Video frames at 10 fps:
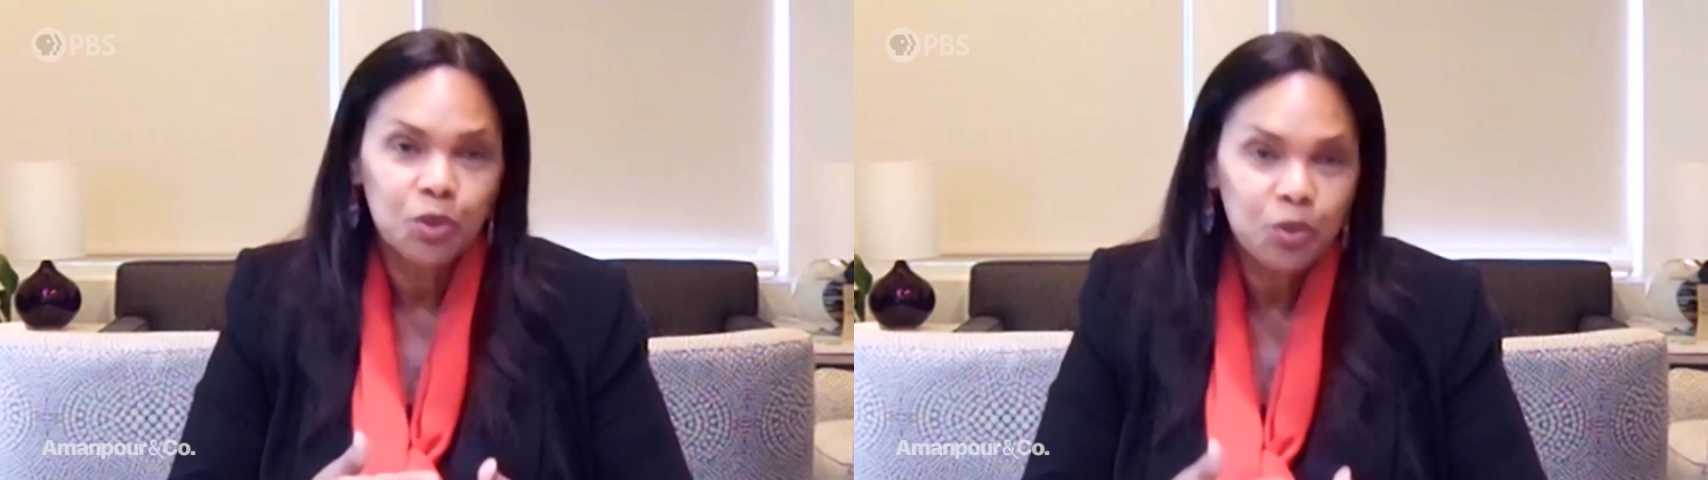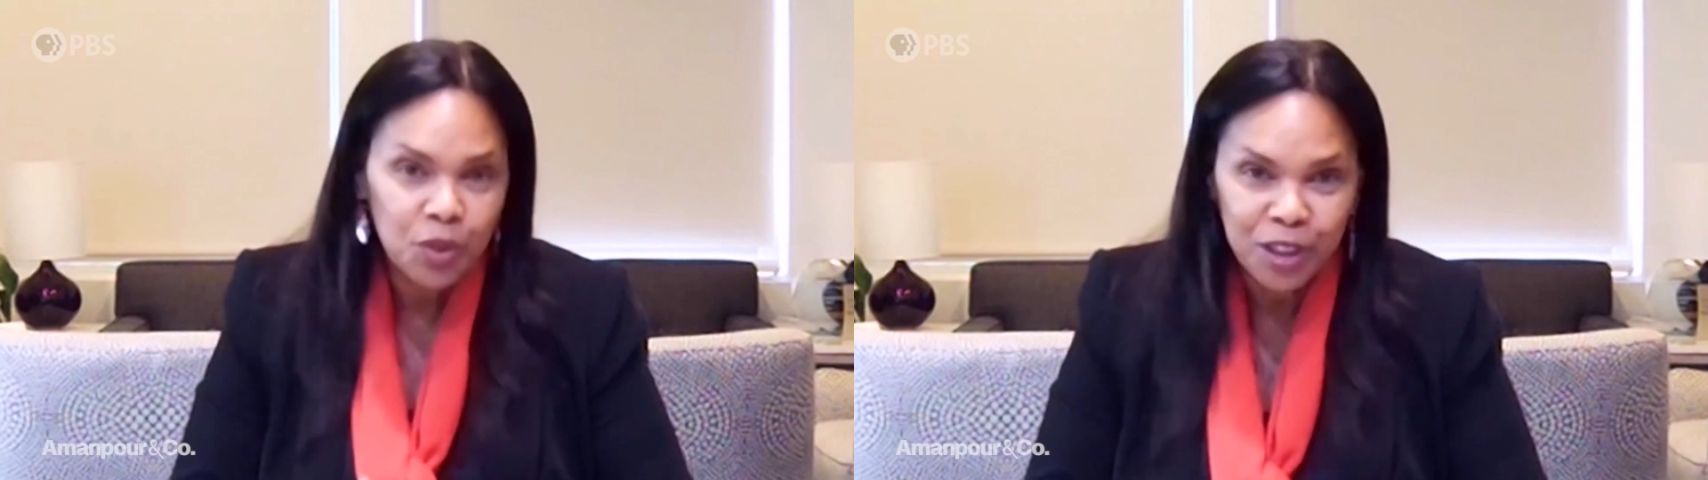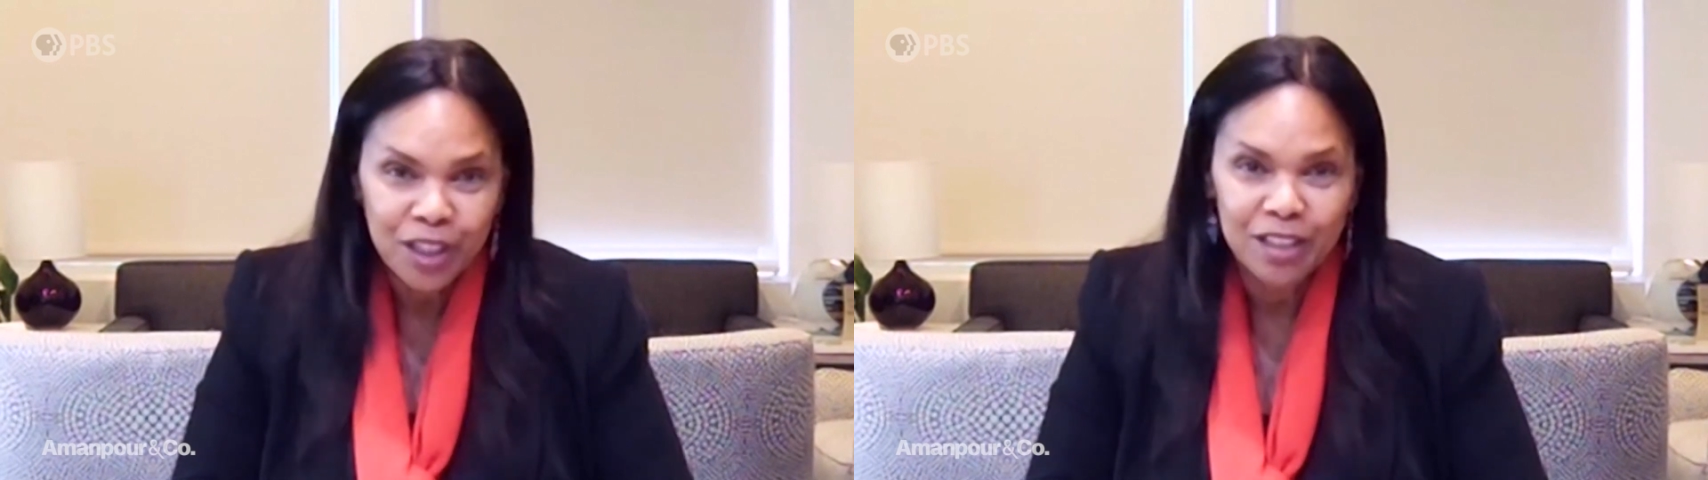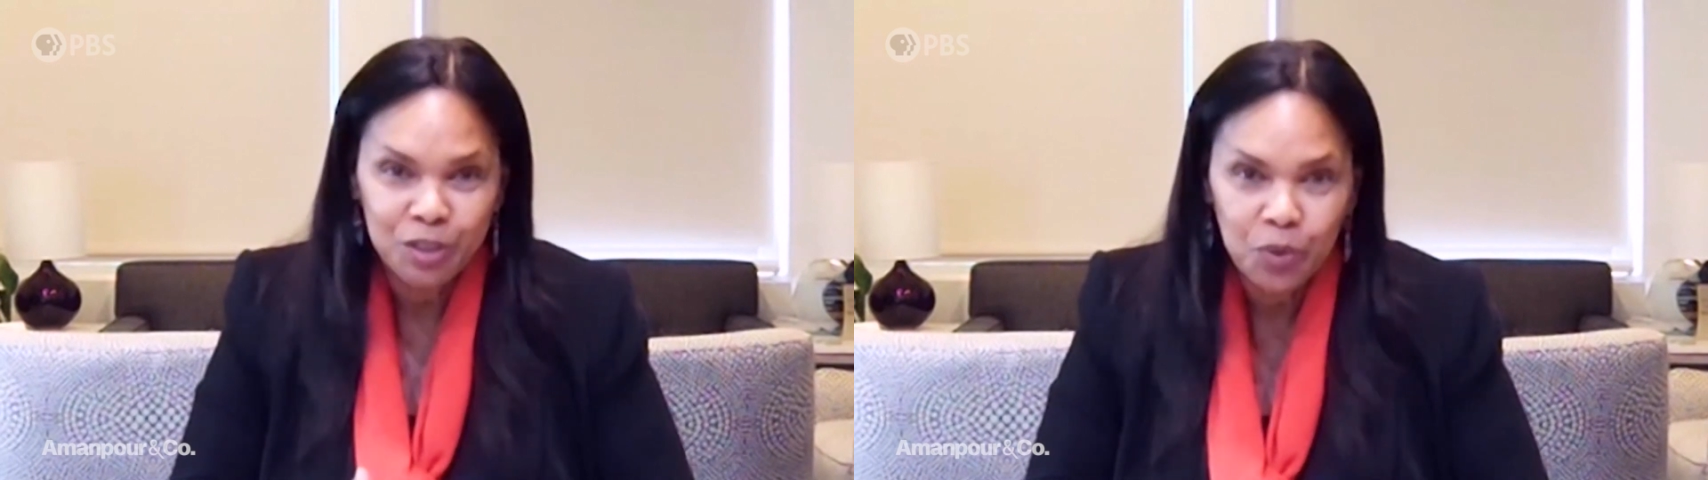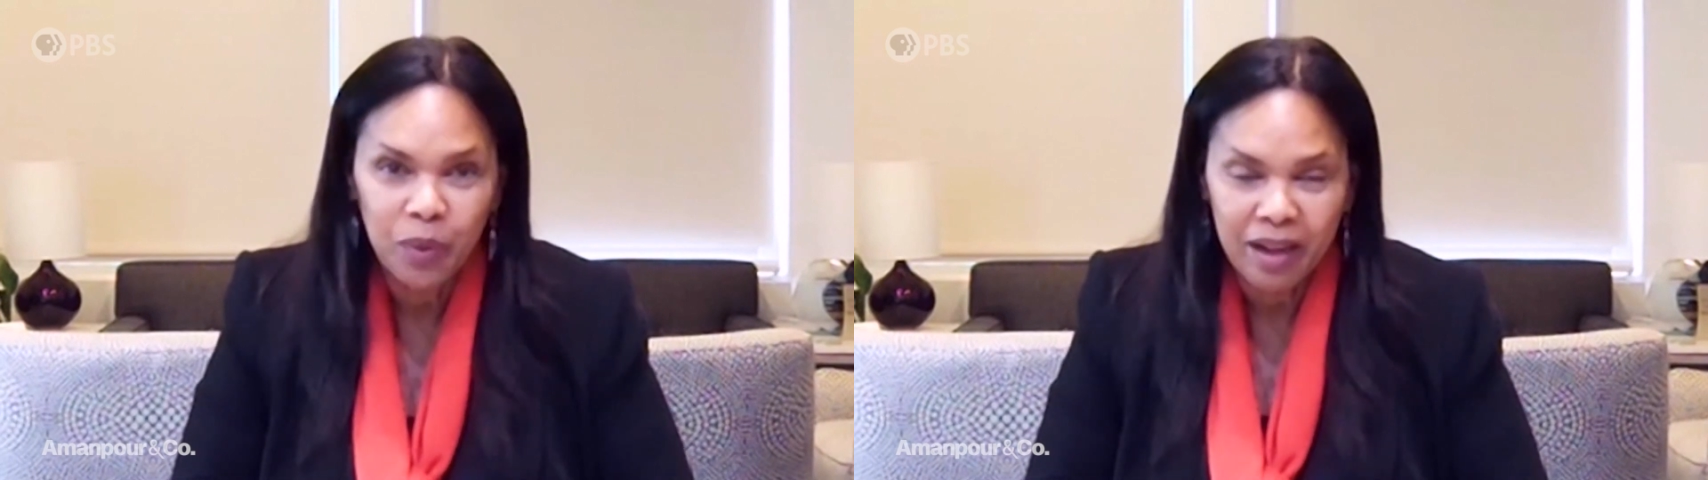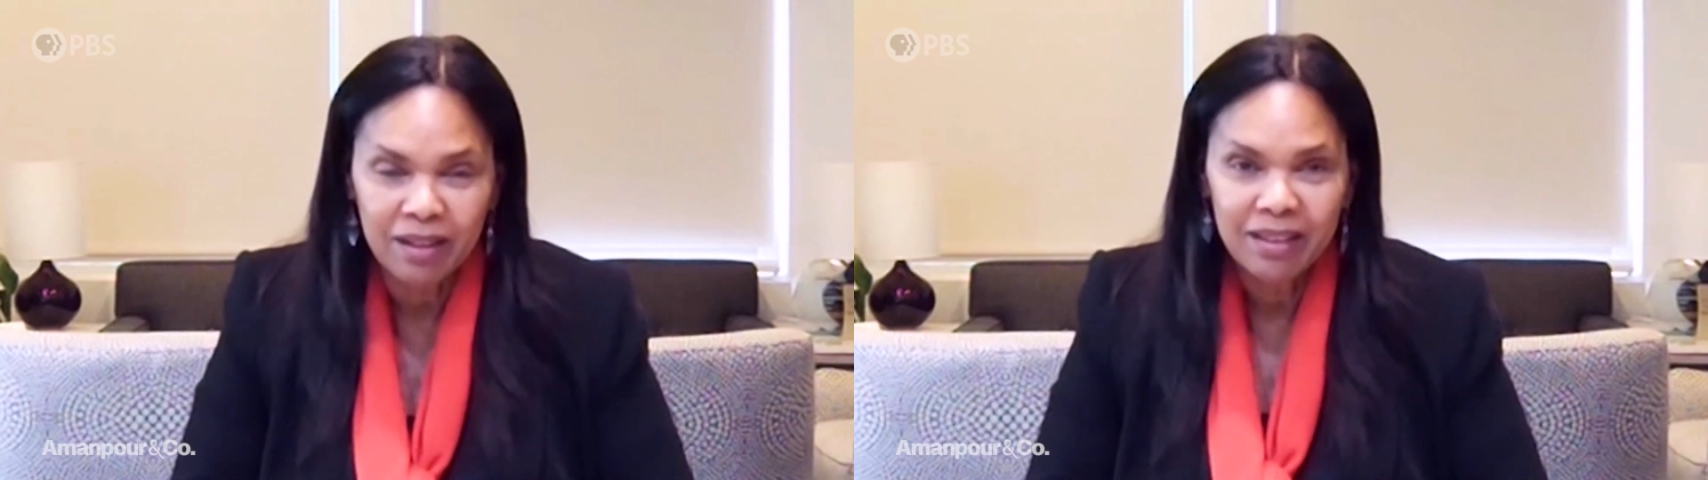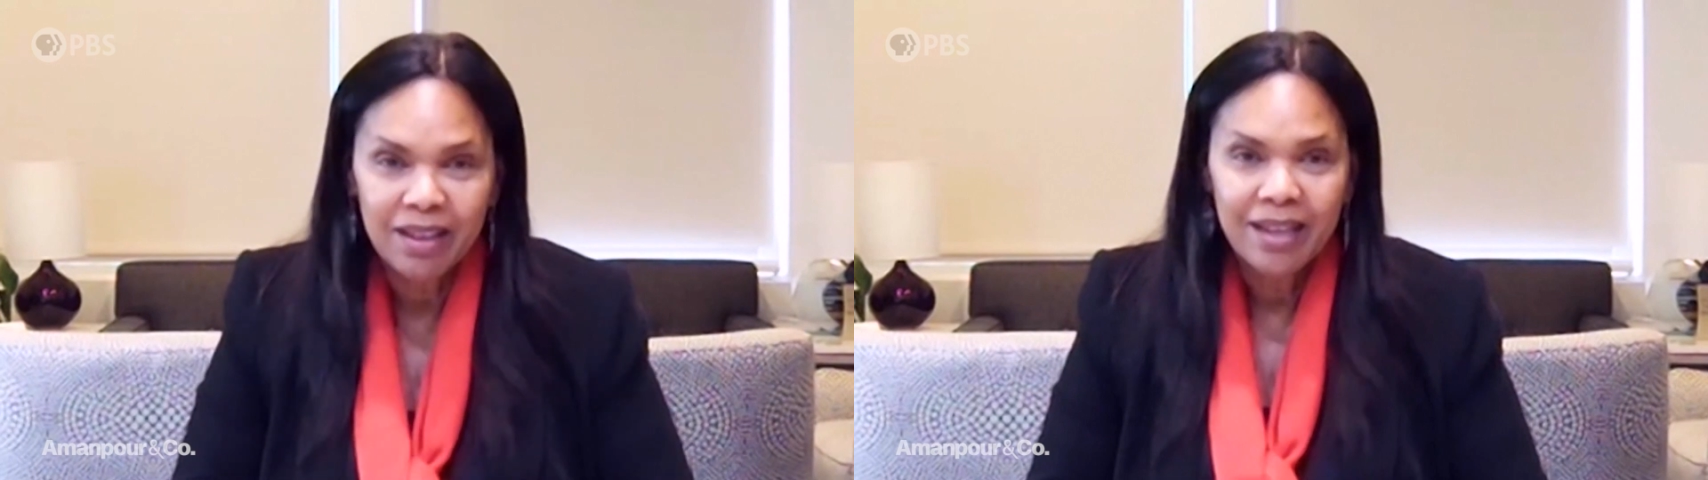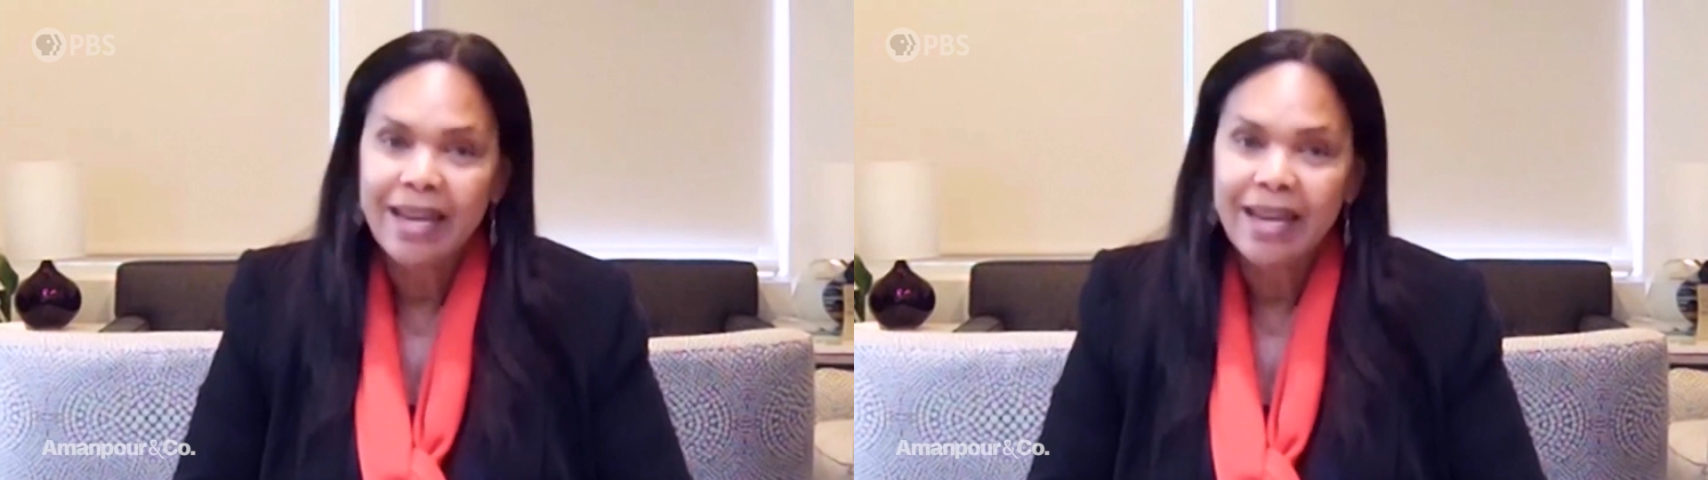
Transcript: good and do well.